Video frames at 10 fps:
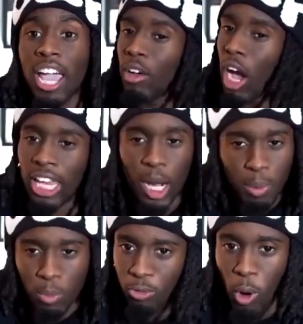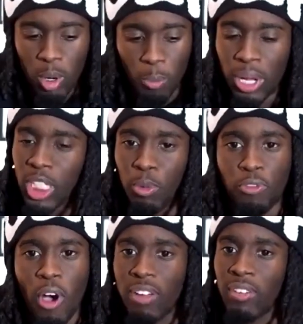A lot of people forming opinions before I
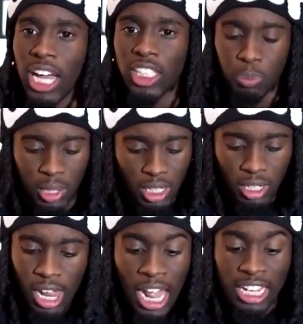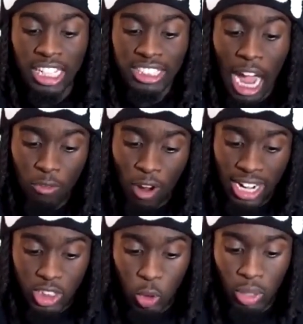even got to speak. Let's dive right
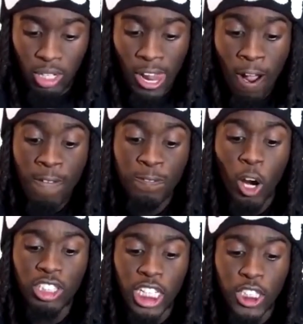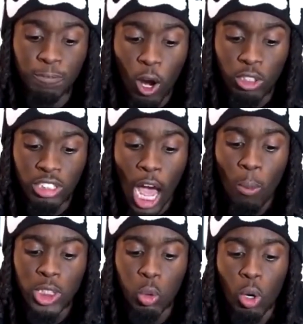into it. First things first, I want
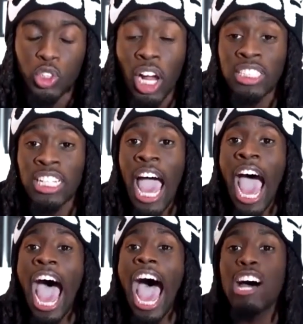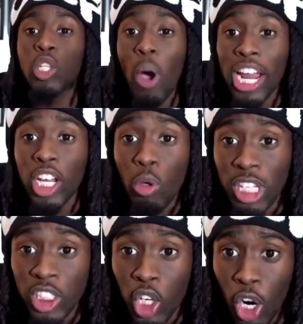to address how do I know this
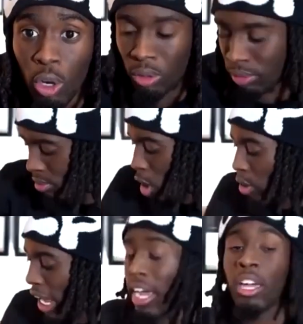girl, okay?